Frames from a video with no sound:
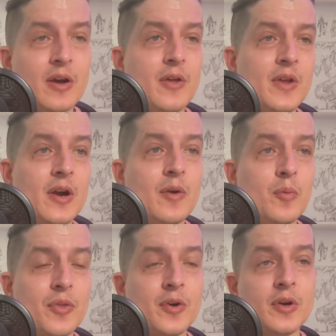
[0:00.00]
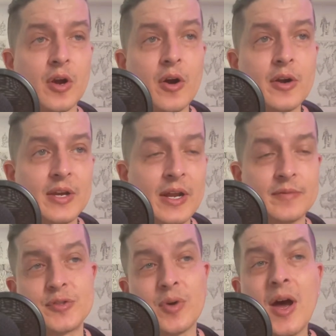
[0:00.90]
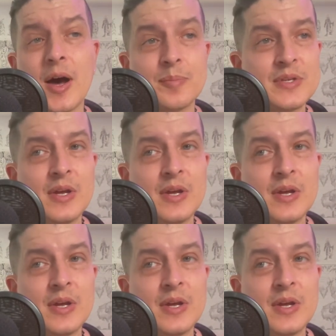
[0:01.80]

gone there with her guard kind of dropped.